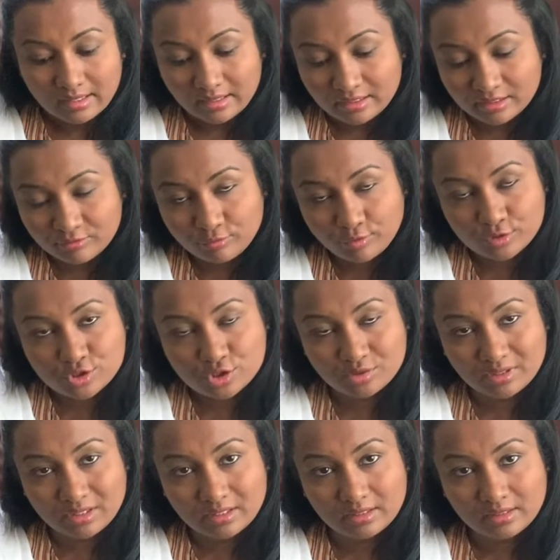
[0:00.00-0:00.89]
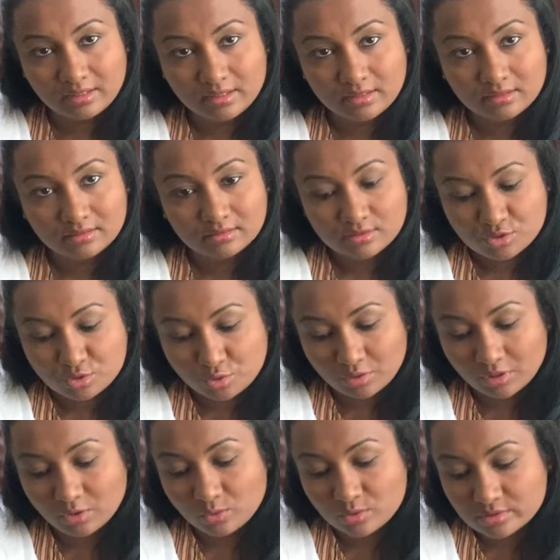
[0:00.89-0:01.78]
Unfortunately,
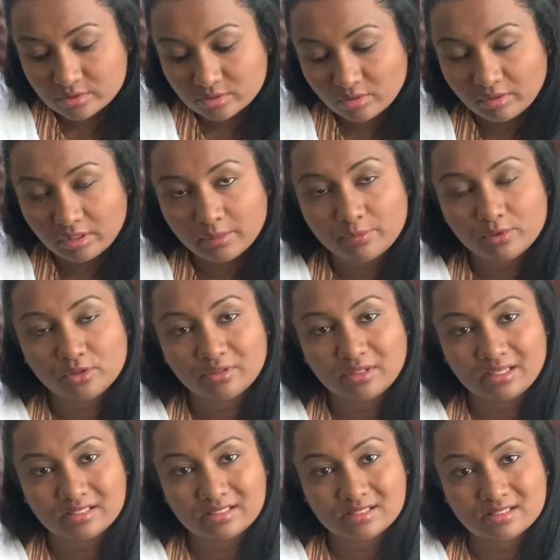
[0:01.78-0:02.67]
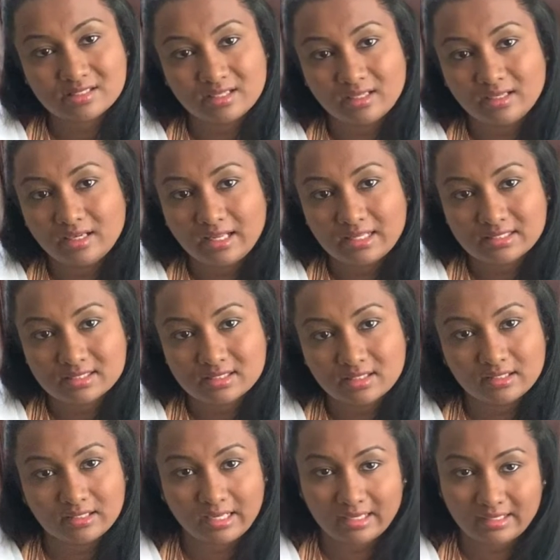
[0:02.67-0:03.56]
student was not able to get a seat last
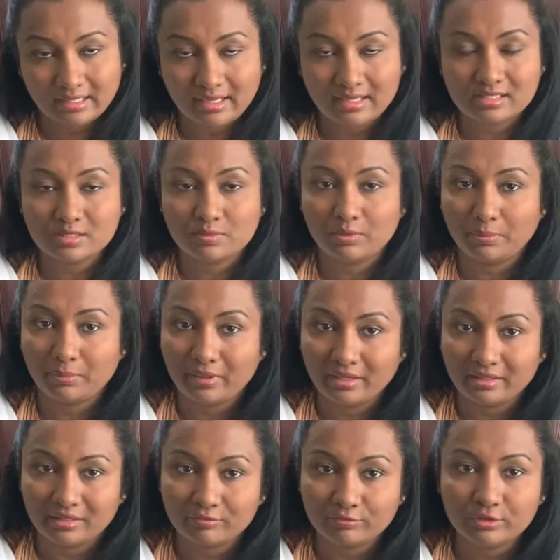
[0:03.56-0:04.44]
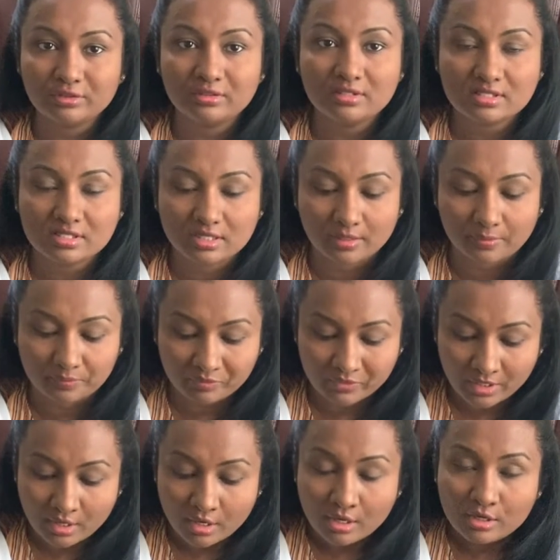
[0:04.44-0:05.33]
year and hence preparing for this year.
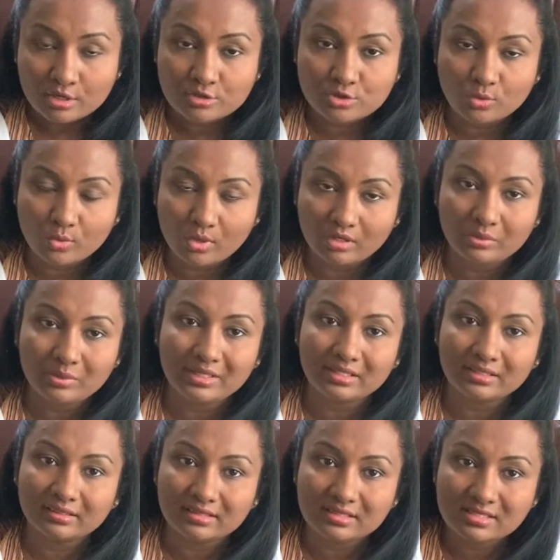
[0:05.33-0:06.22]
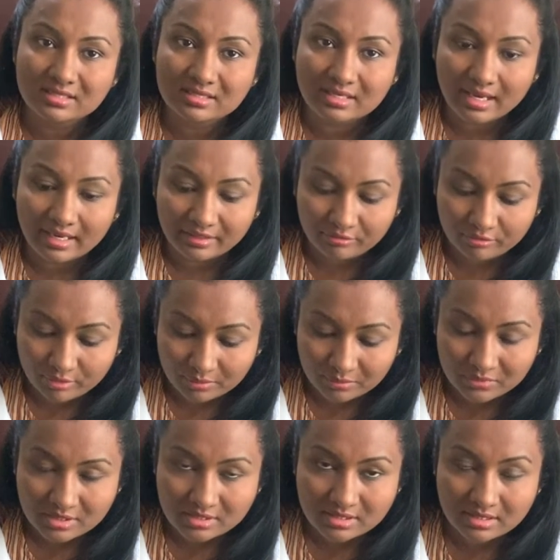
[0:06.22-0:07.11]
So what we understand
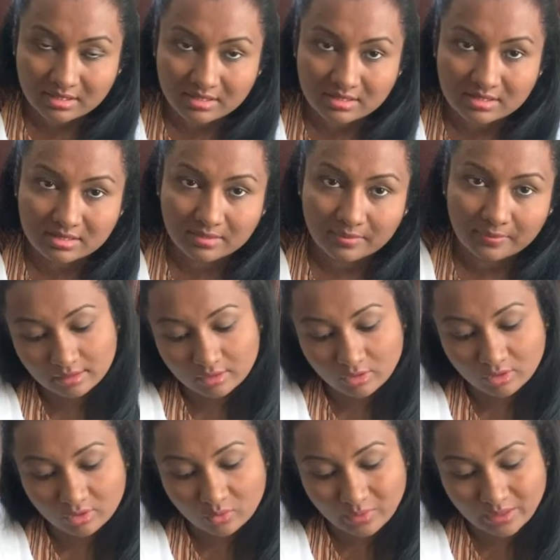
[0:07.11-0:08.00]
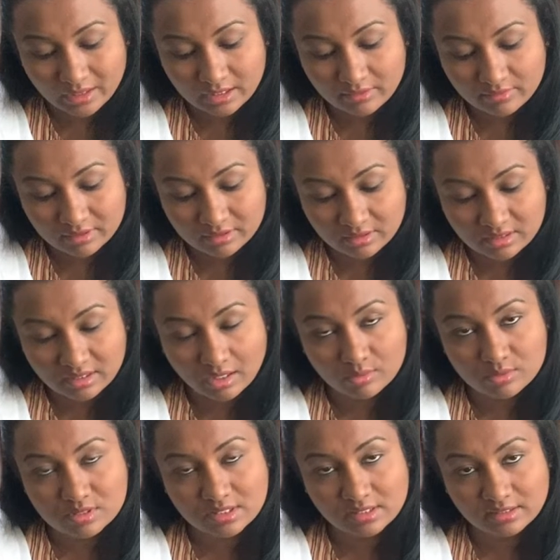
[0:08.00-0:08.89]
from this is, or whenever the
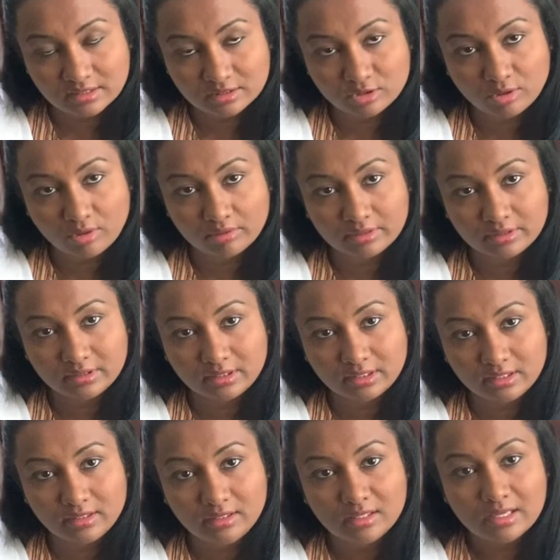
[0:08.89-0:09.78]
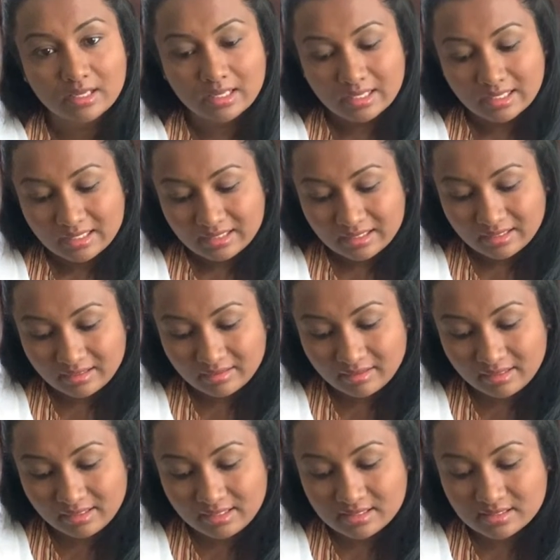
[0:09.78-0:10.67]
counseling authority
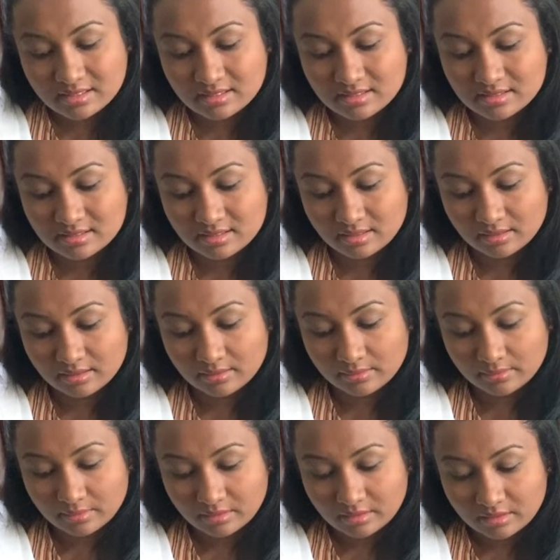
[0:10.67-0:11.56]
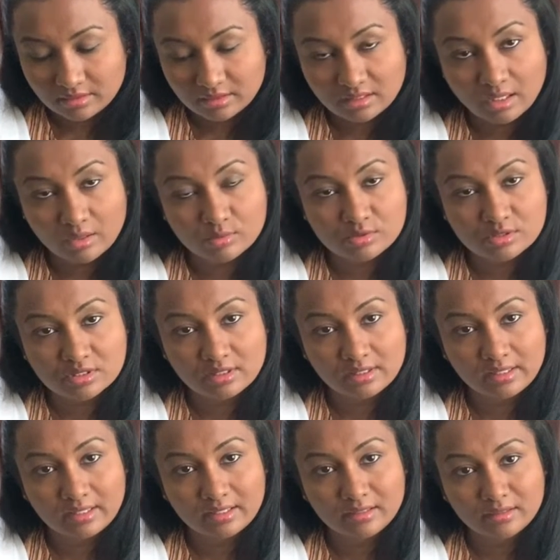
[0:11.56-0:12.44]
releases the
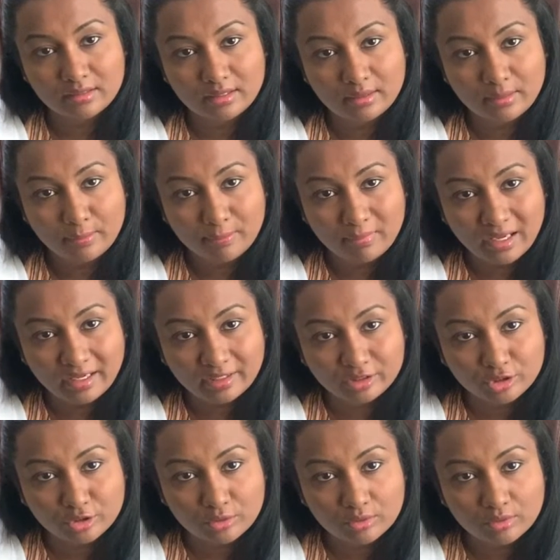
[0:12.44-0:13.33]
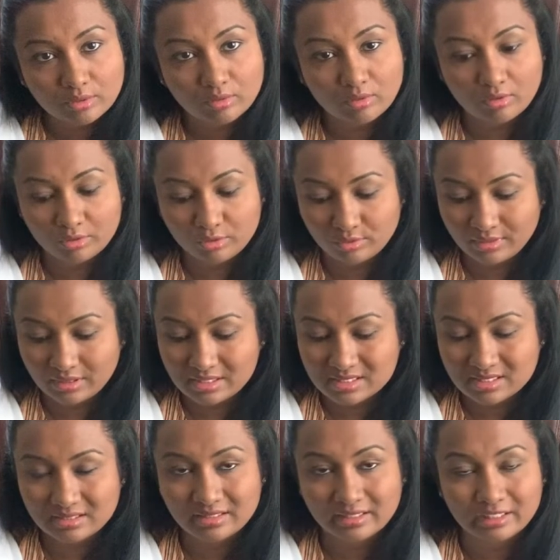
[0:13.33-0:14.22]
counseling manual, or you can
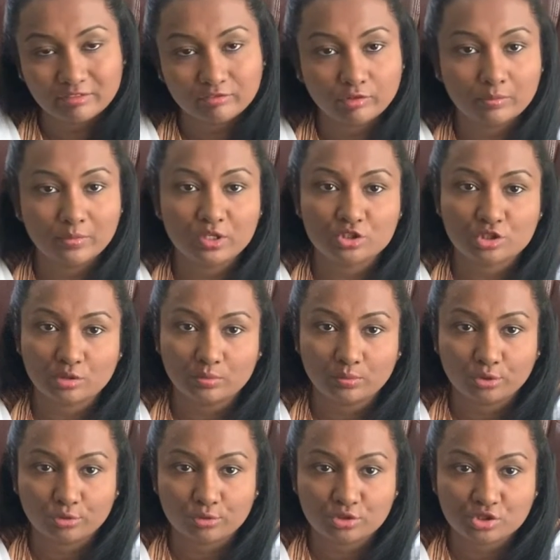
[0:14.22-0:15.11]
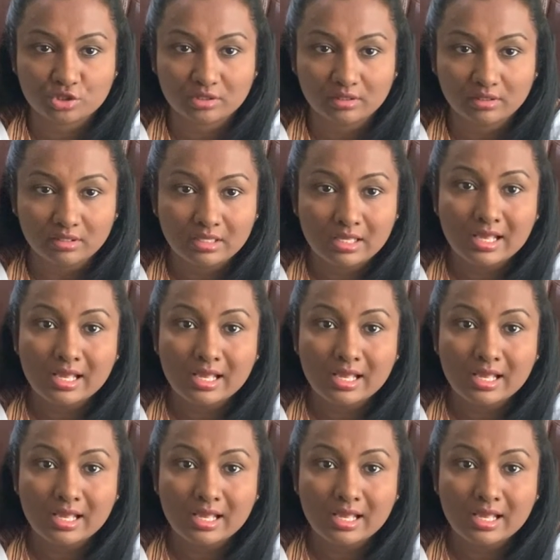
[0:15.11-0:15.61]
say the information brochure,